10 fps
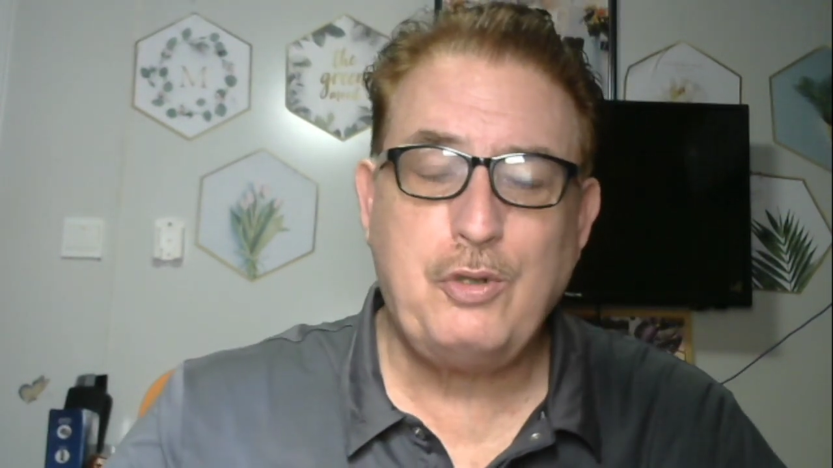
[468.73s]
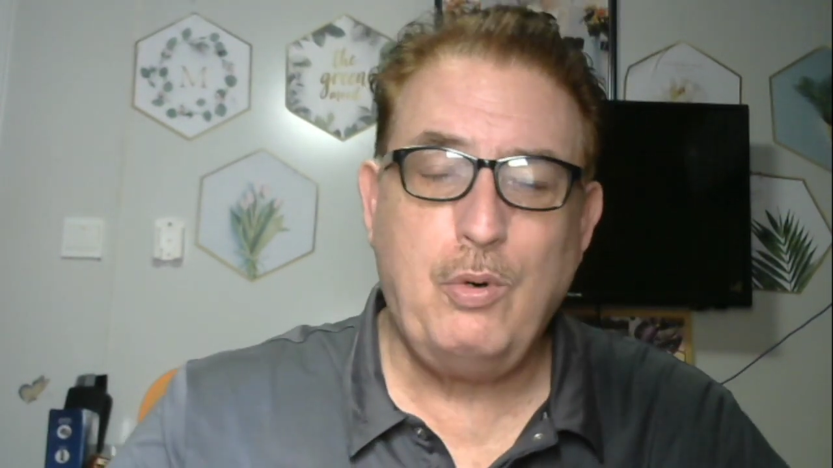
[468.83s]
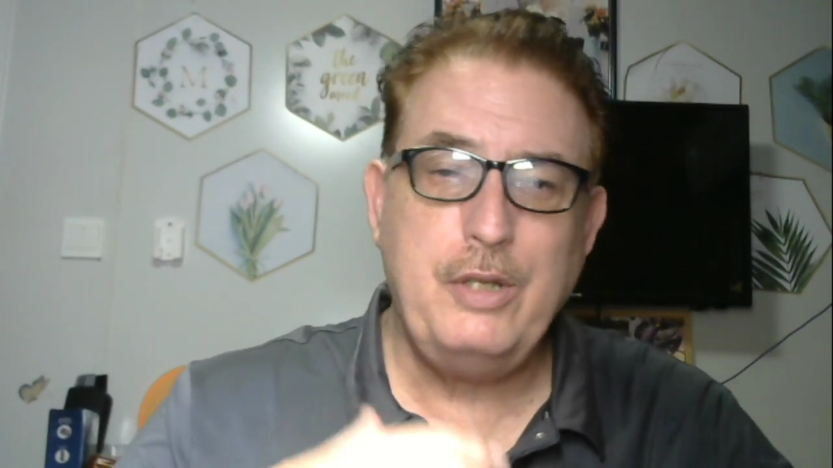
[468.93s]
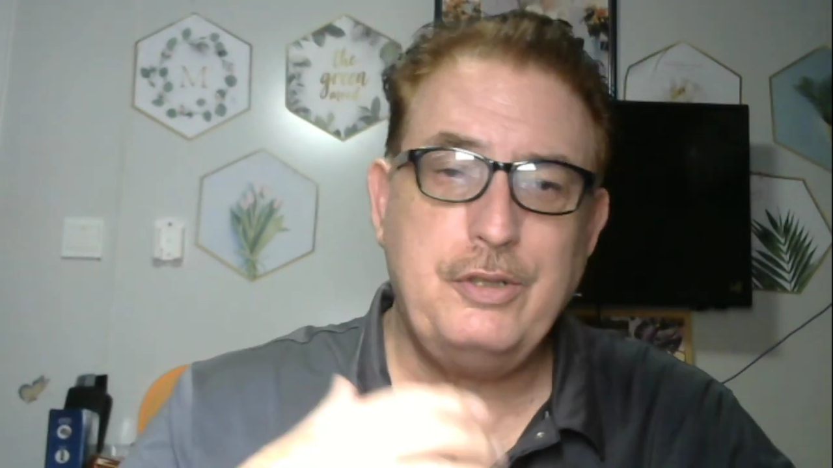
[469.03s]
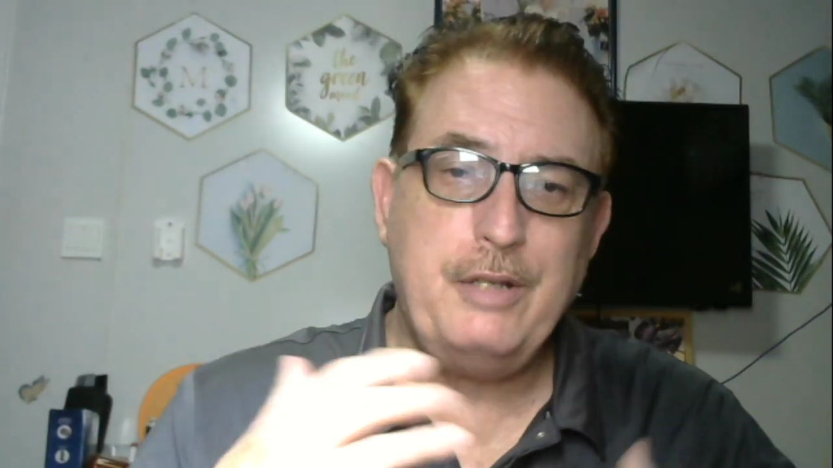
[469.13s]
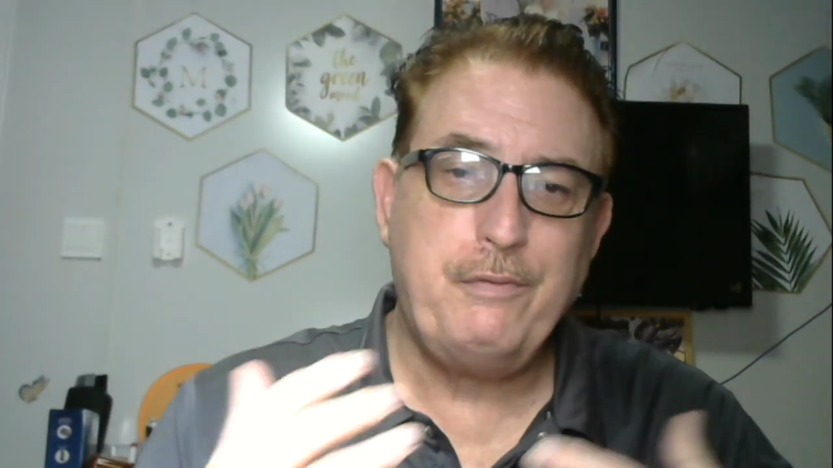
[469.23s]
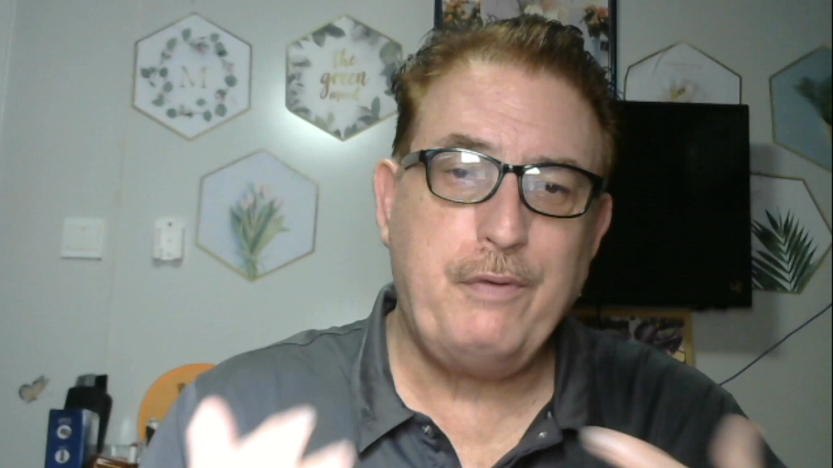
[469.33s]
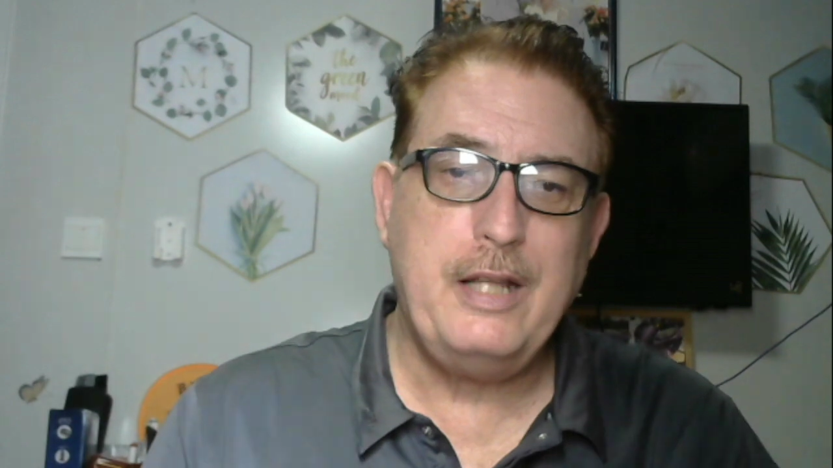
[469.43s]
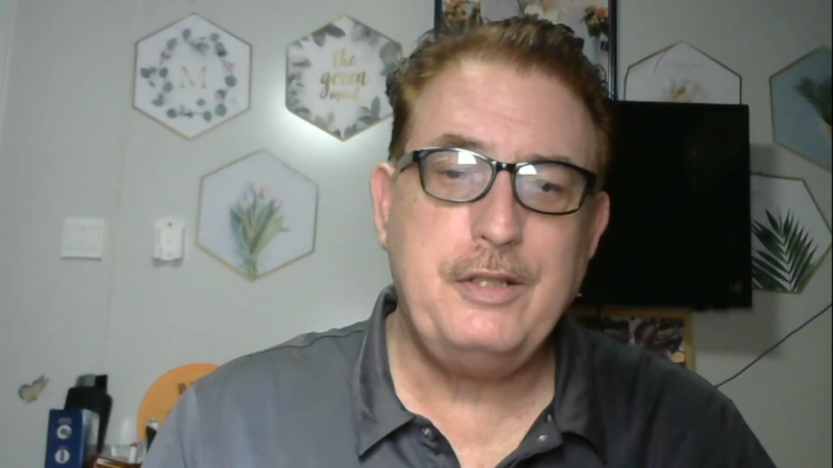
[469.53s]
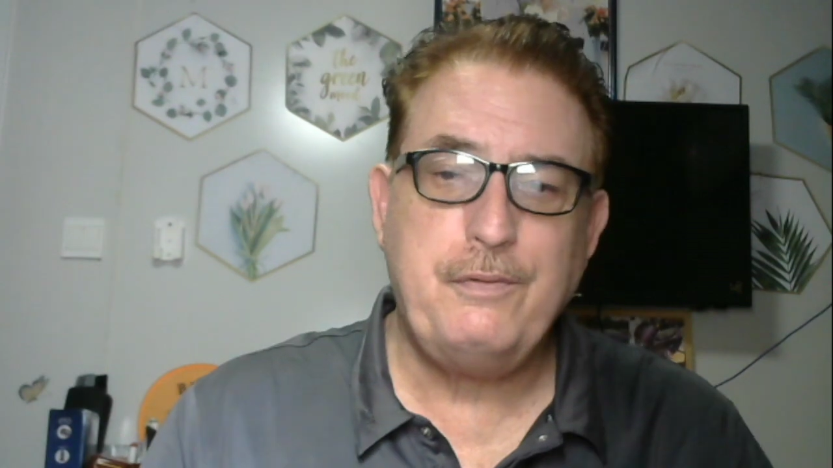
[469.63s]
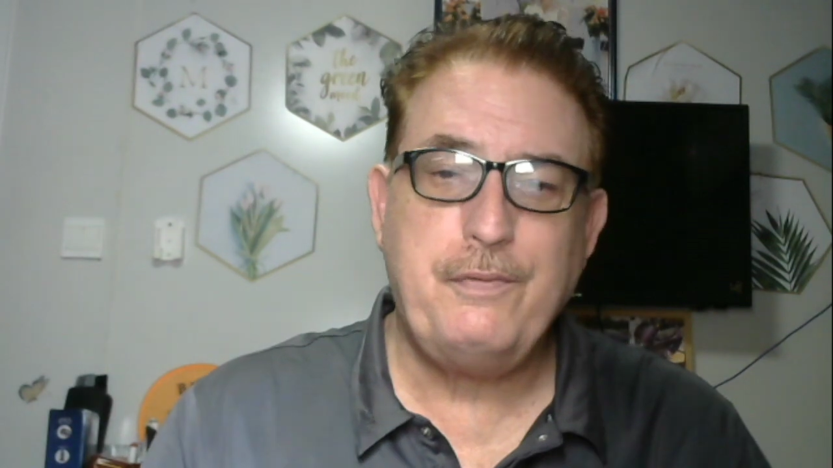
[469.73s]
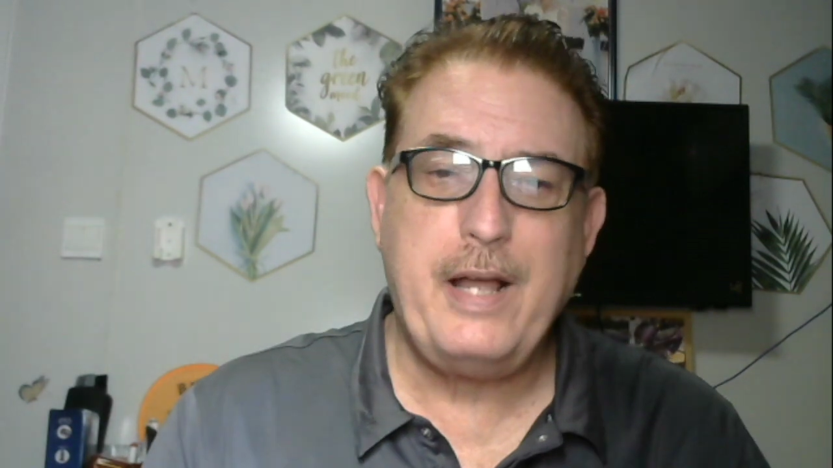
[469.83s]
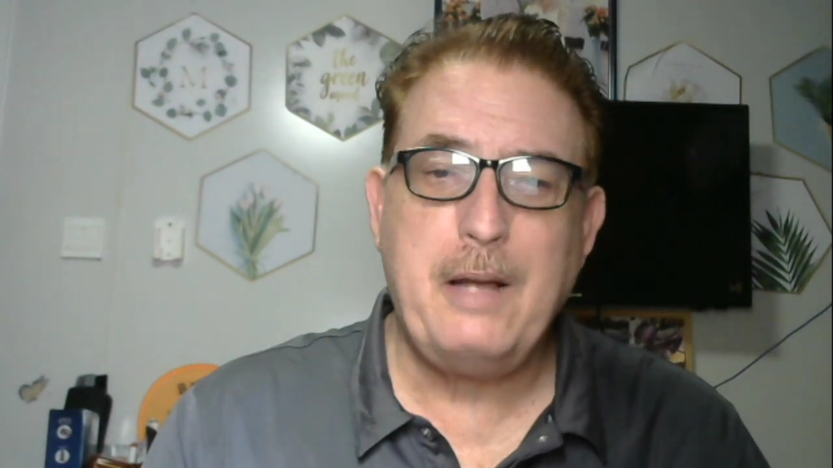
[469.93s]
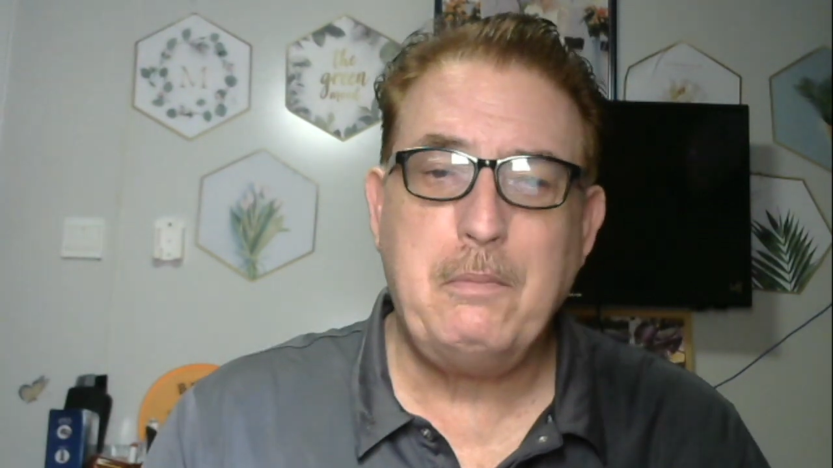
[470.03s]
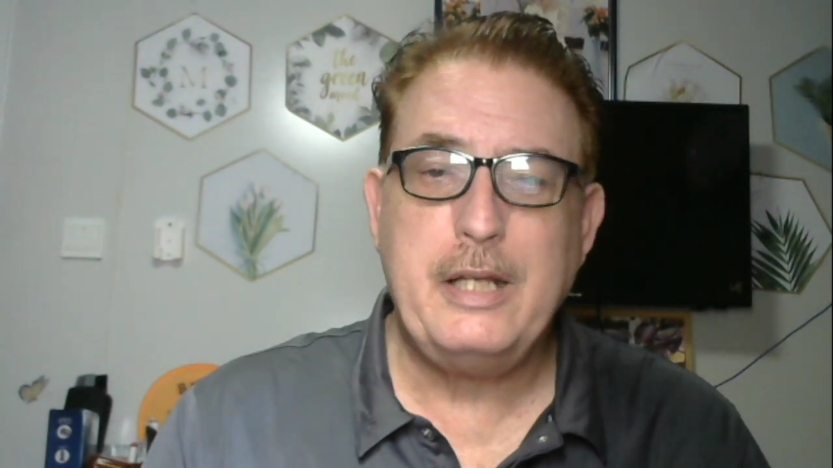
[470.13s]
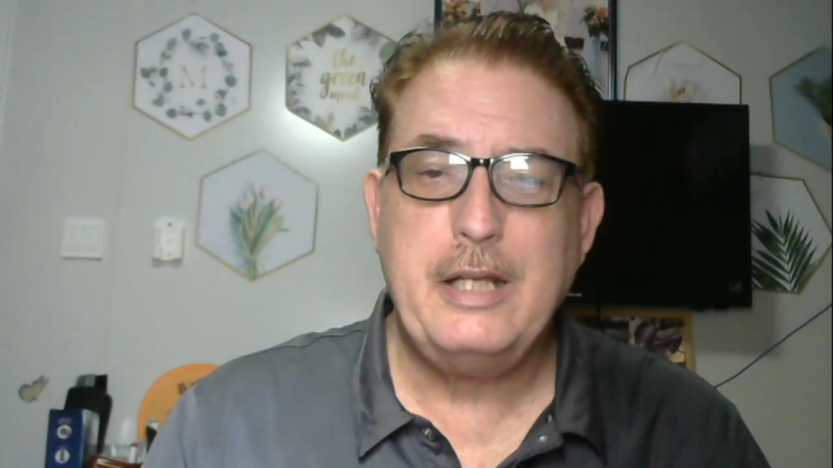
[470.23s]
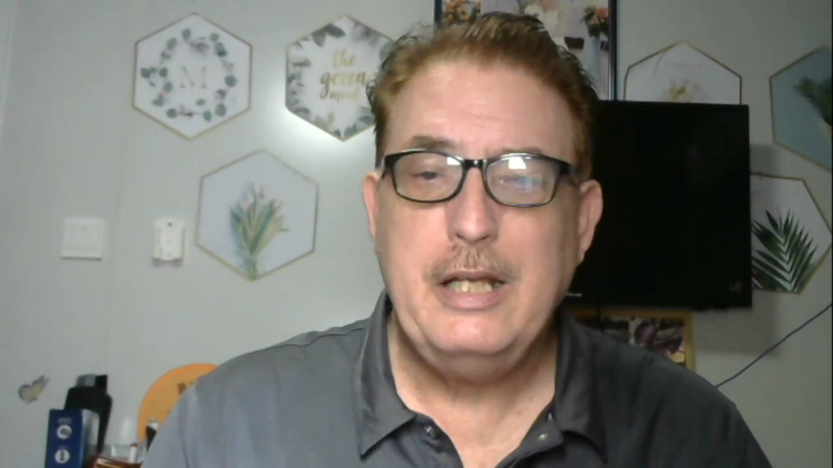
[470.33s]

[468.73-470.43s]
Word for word: going to see friends and family